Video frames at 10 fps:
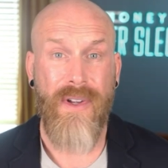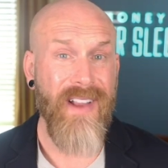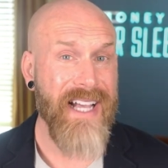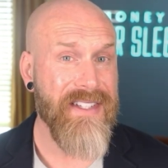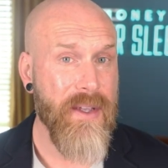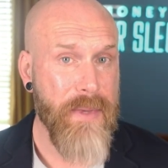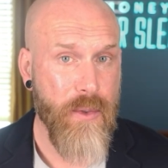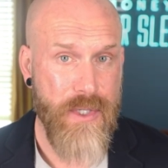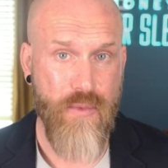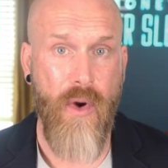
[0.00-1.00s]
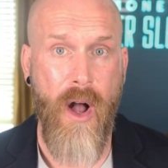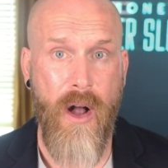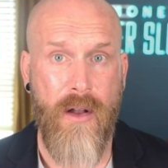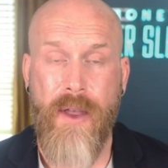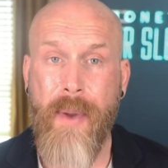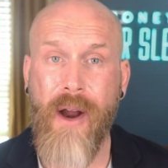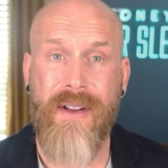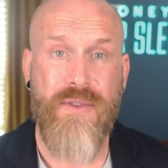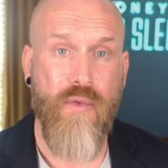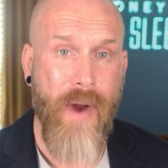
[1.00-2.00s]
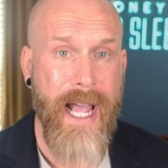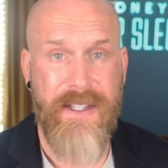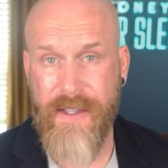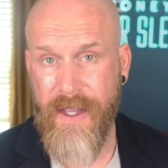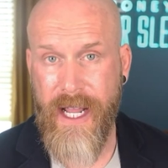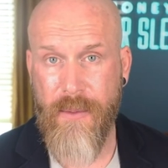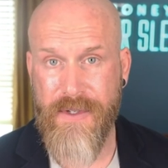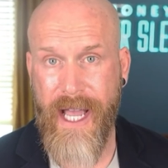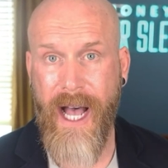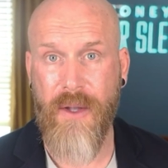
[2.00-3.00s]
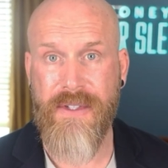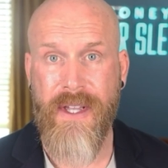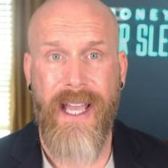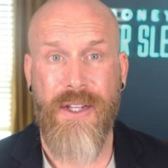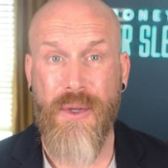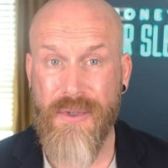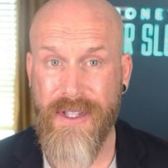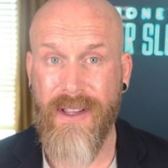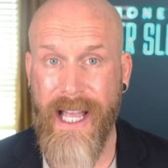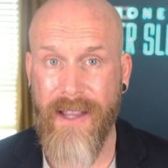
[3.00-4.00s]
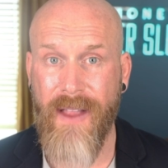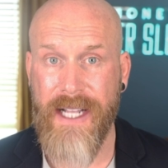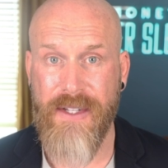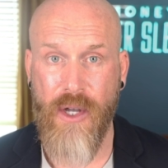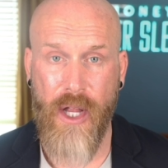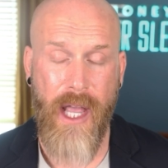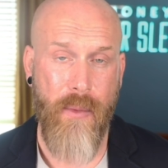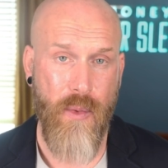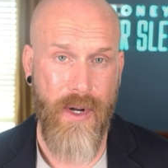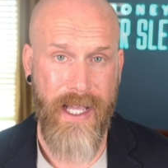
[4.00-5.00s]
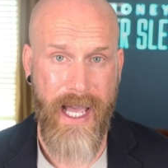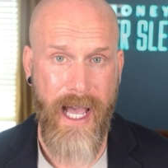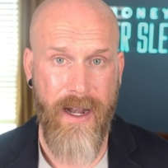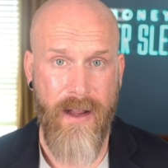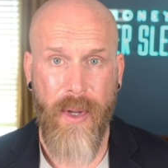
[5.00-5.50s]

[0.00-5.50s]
Realized something was wrong, the parents ran to the neighbor's house and used the landline to call 911 again.